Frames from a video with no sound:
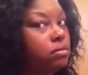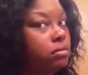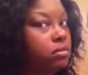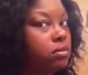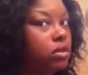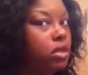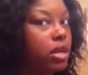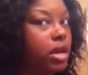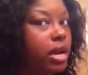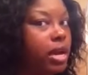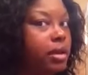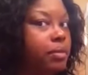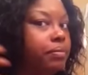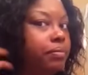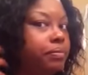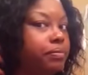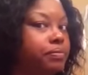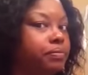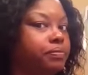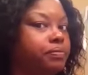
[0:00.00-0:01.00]
Okay,
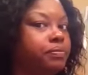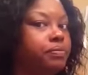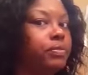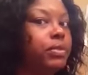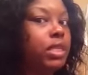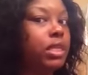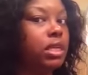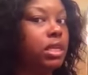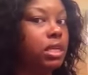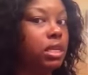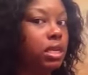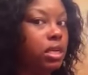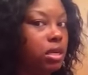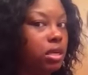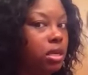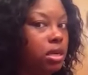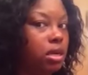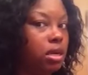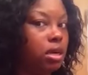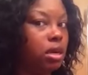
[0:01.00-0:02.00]

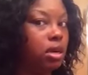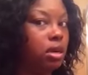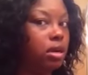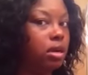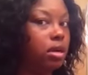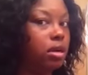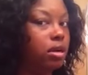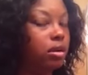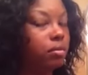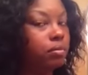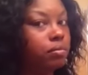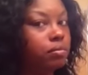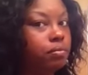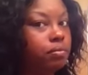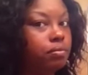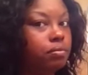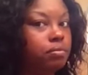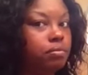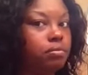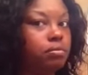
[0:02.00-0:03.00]

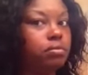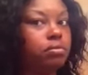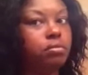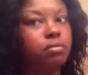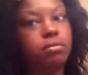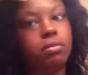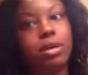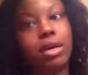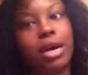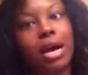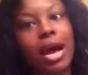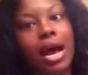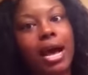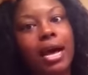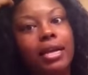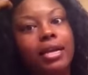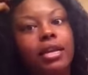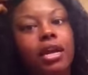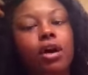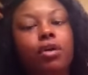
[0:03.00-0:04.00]
I
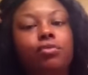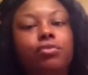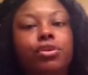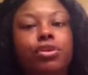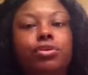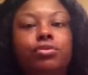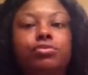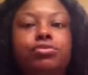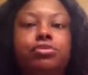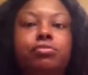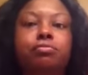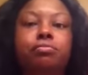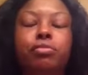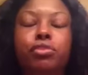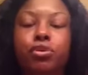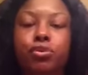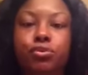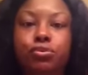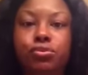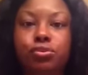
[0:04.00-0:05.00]
don't use
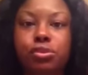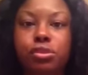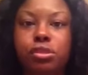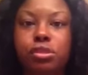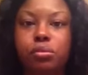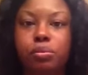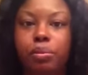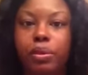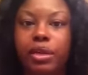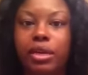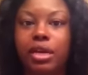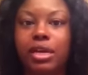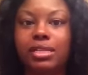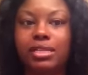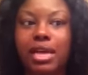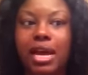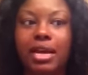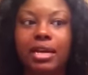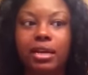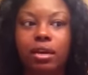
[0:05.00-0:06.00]
mousse because
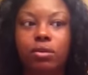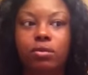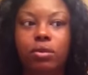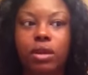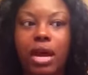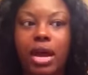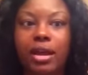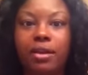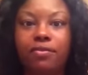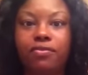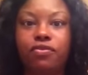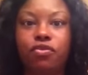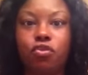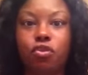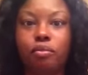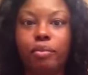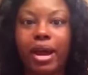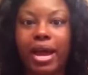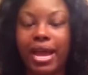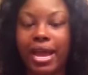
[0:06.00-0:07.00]
I don't like for
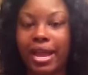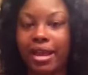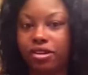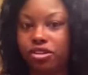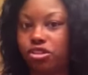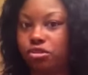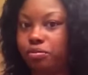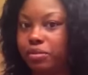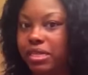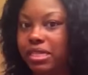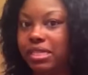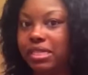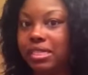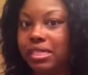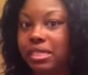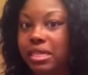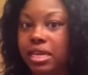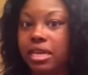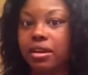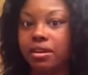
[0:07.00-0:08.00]
my hair to be
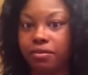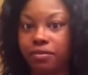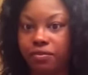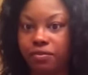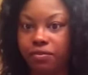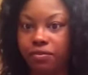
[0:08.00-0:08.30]
stiff.